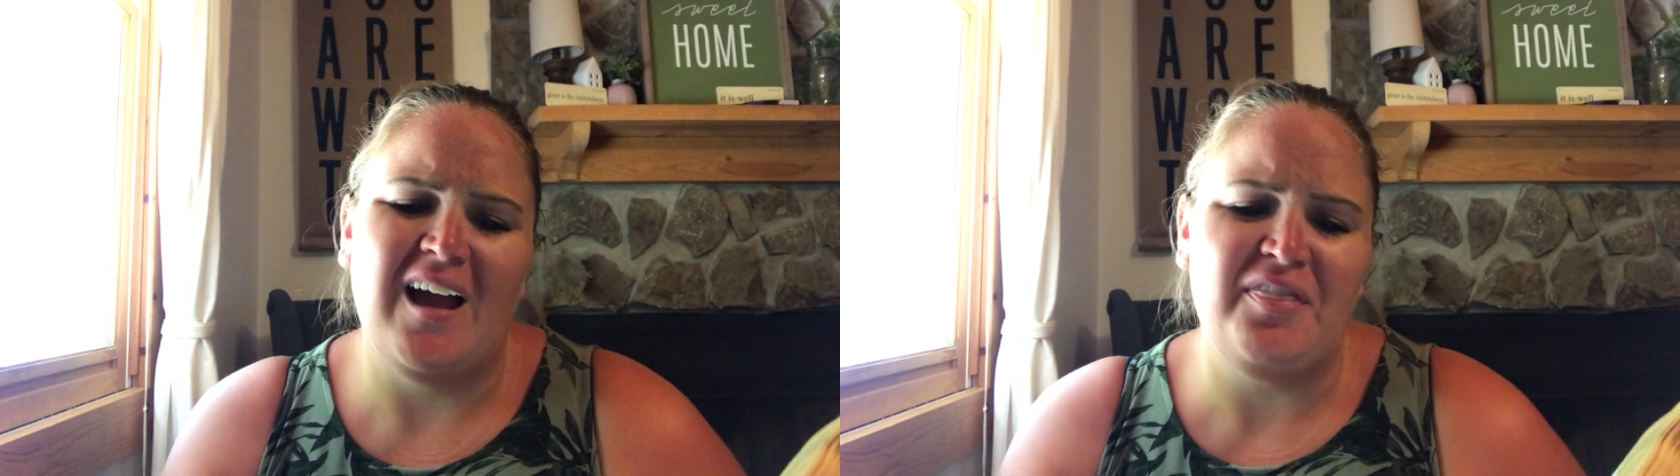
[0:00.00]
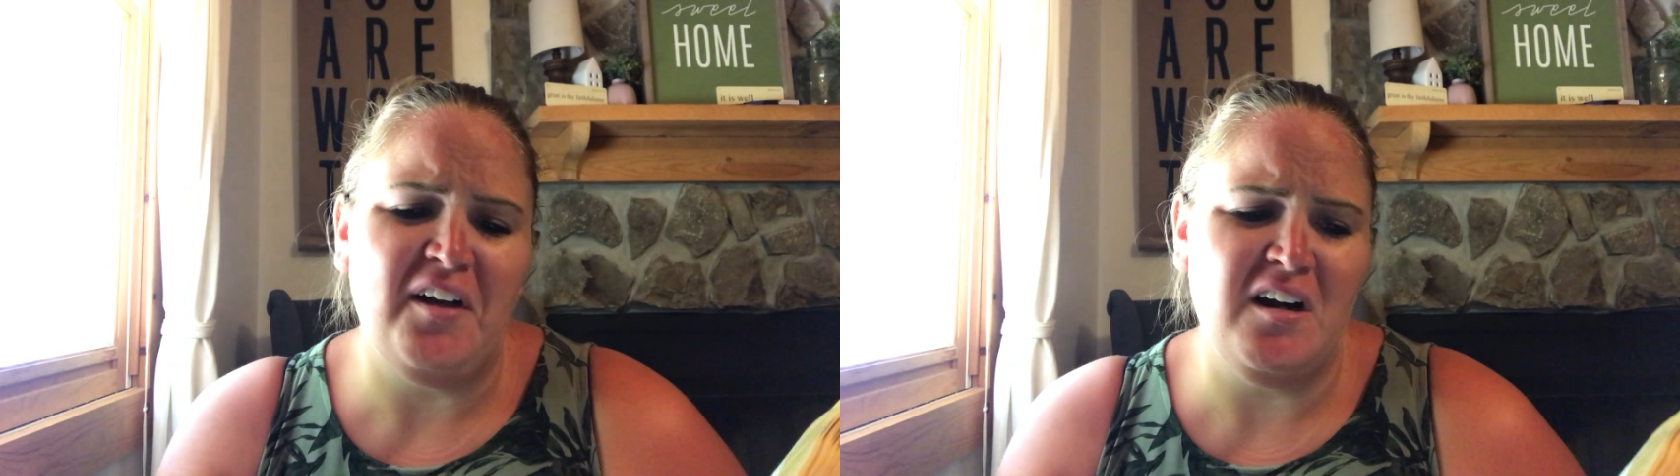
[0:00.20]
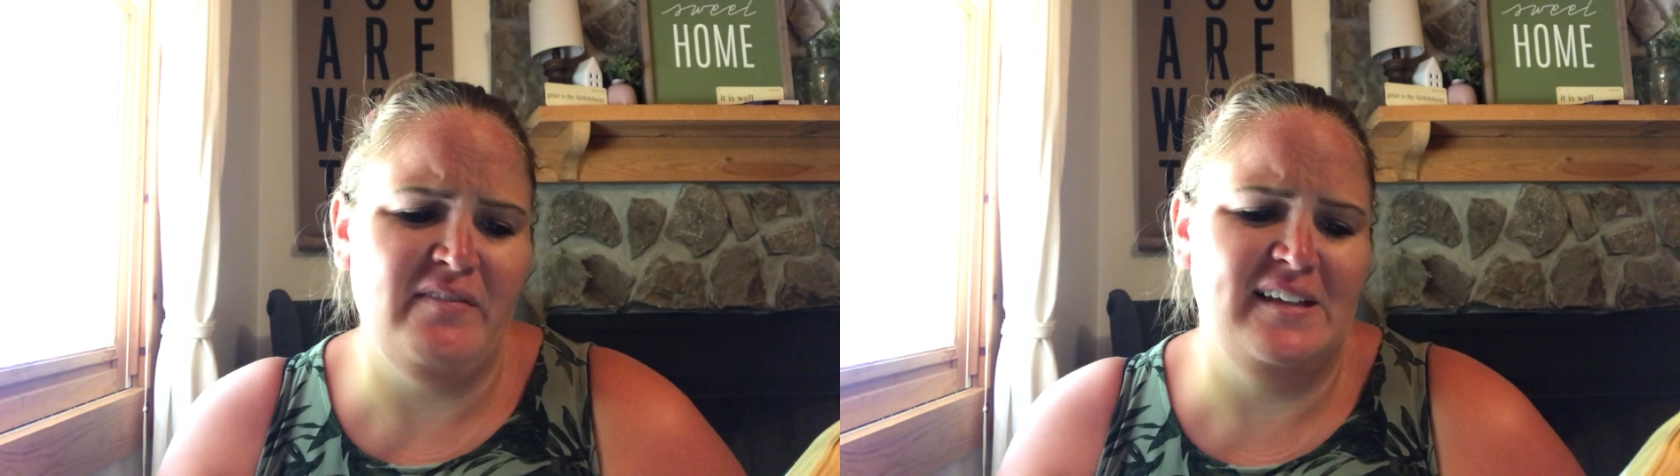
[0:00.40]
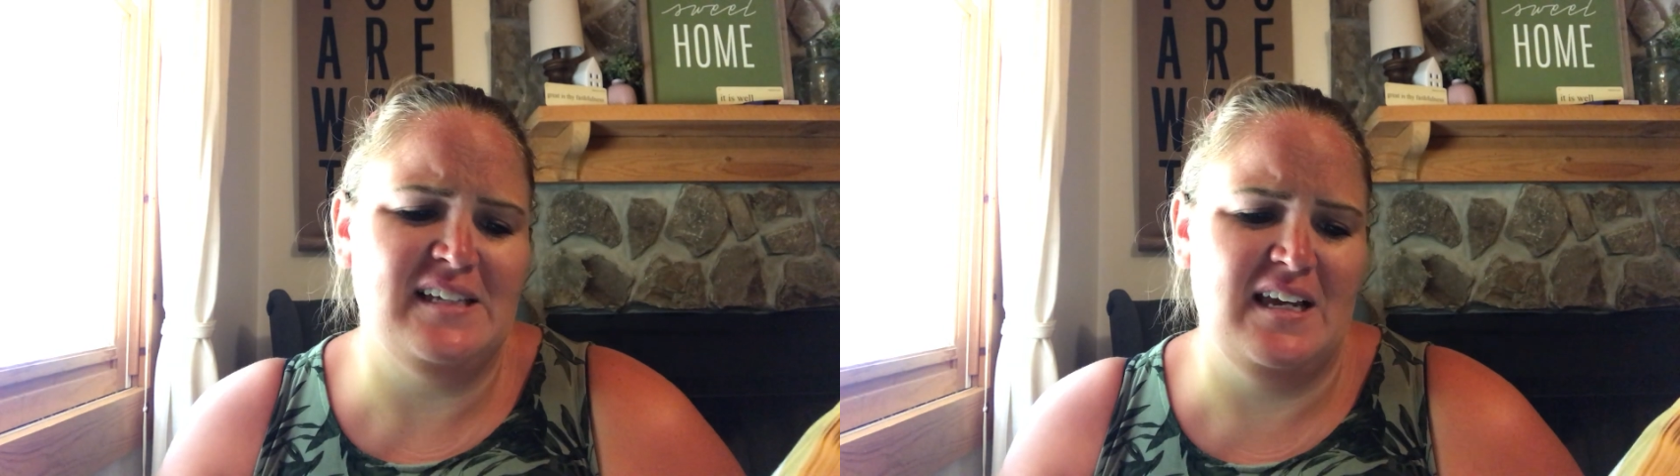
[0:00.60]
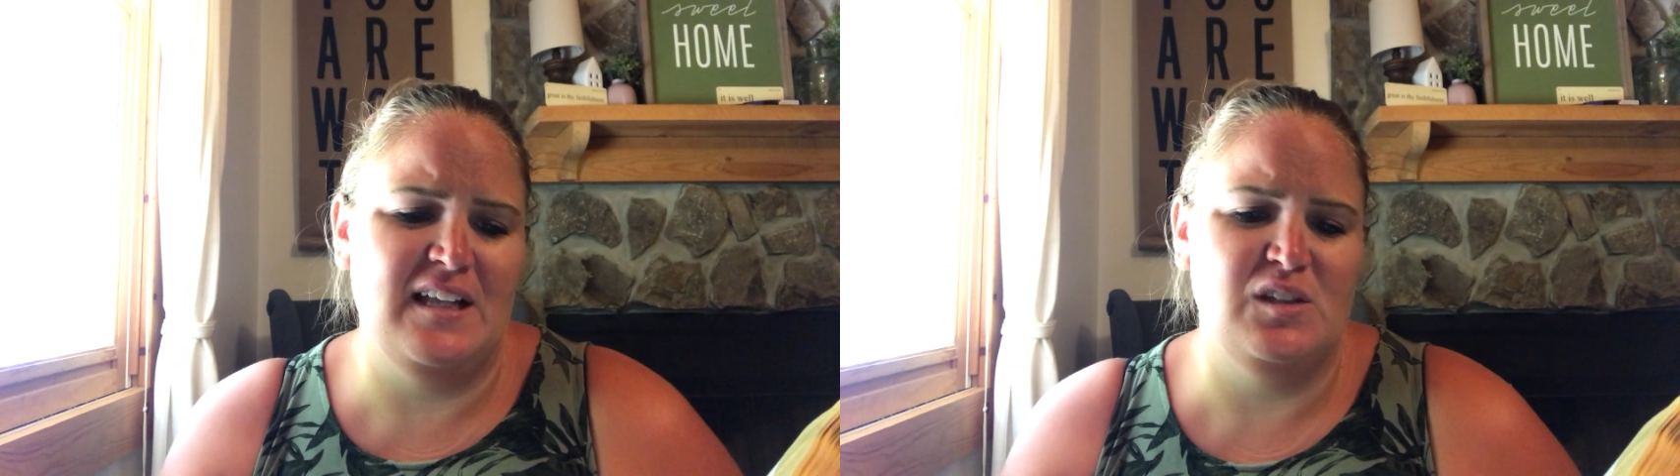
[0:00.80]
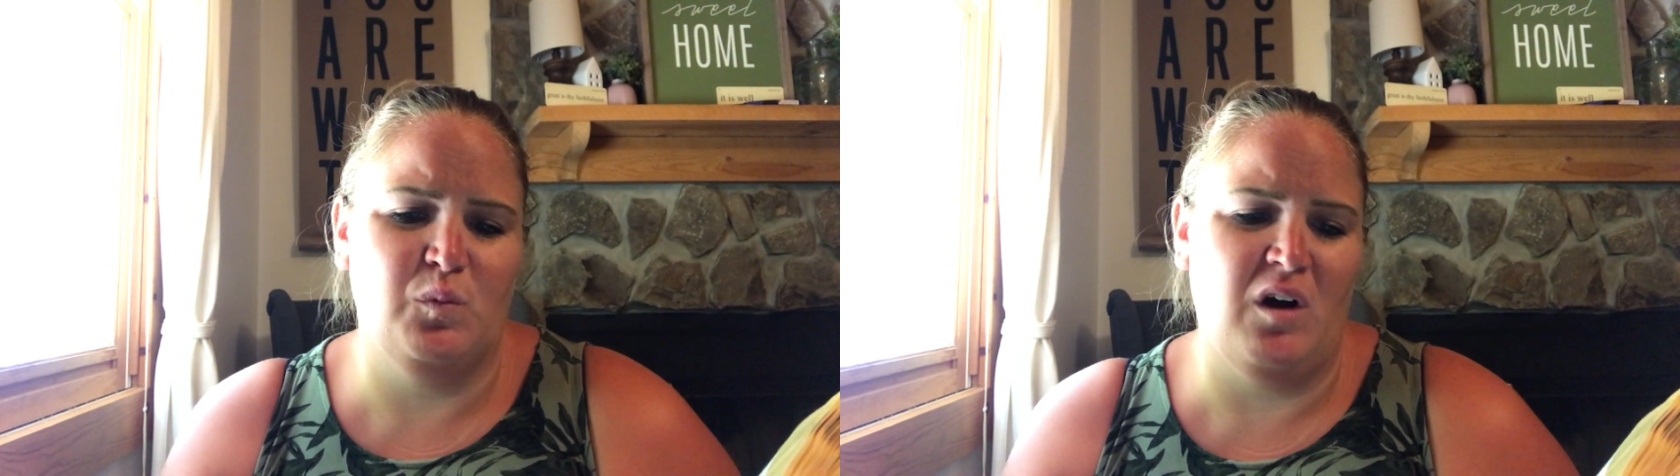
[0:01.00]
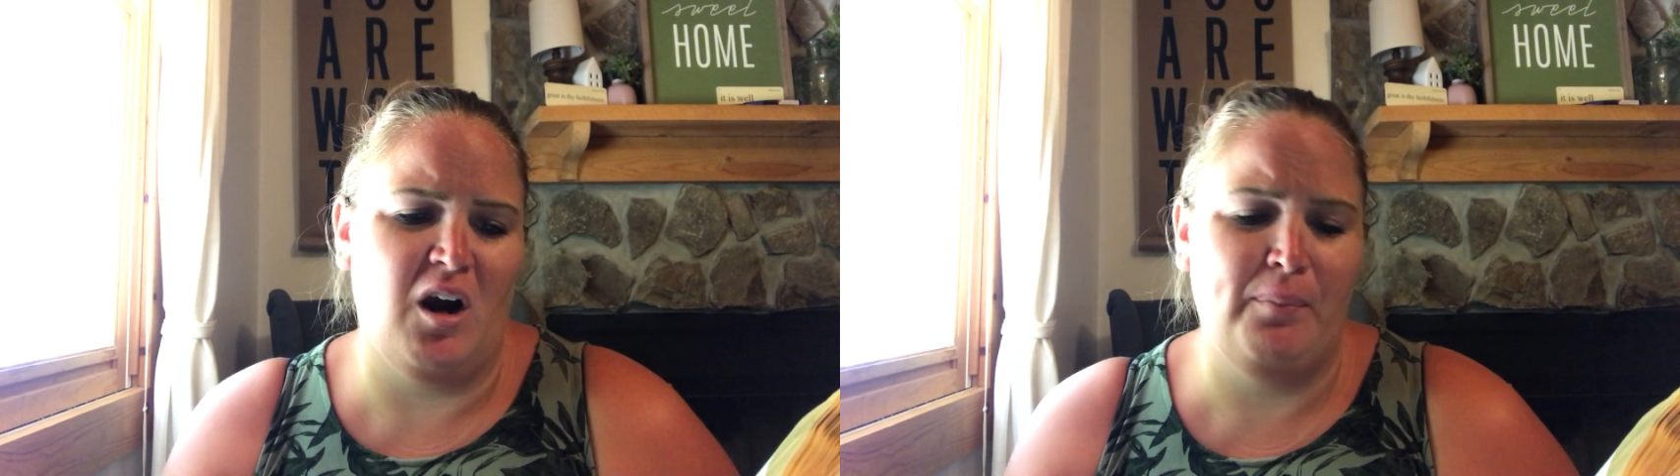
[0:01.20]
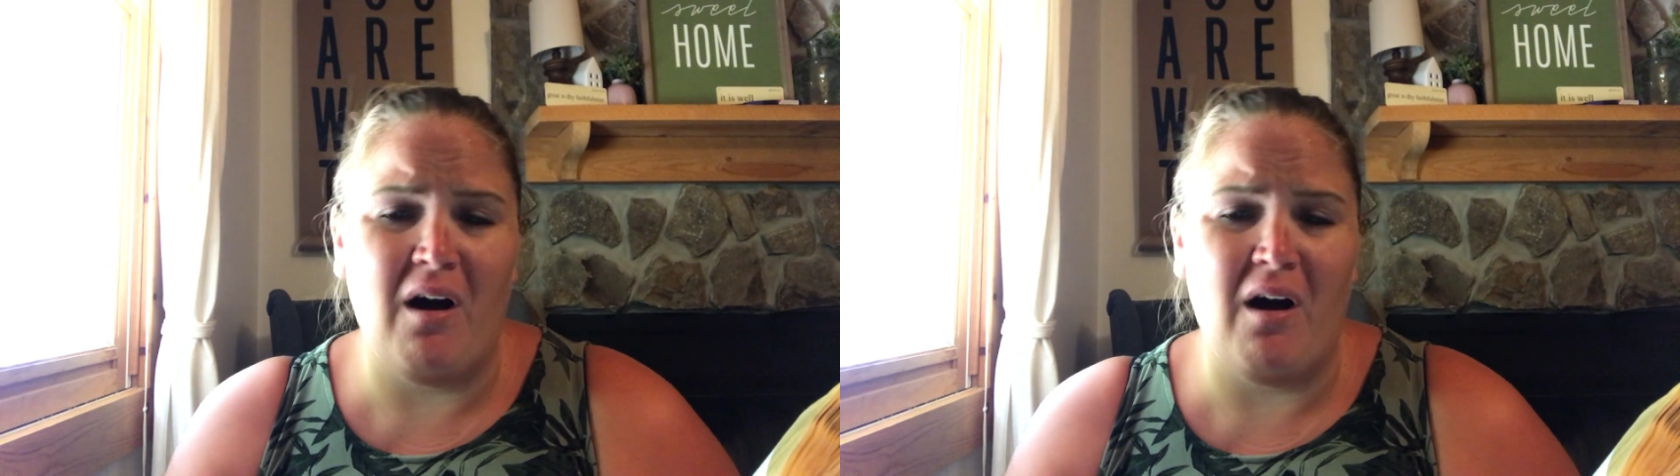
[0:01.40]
A third of these kids are